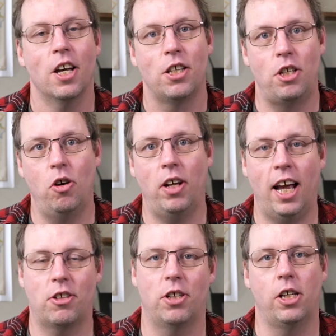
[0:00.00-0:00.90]
So you can
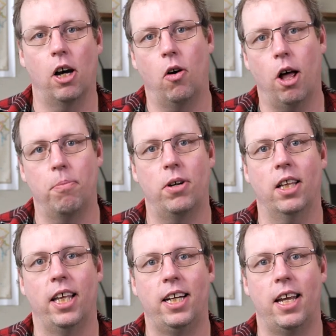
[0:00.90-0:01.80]
actually go, I'll put a
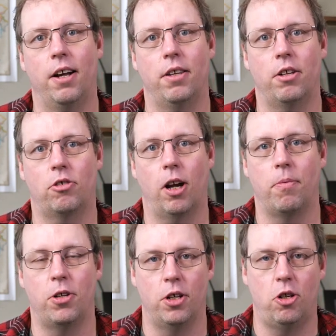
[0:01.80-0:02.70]
link down in the
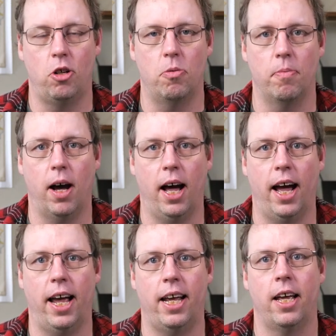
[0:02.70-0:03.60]
description to
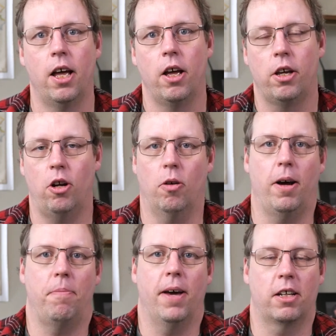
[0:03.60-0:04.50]
my,
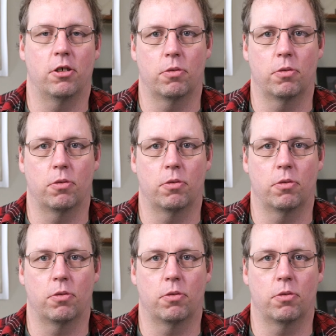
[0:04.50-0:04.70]
my Pexels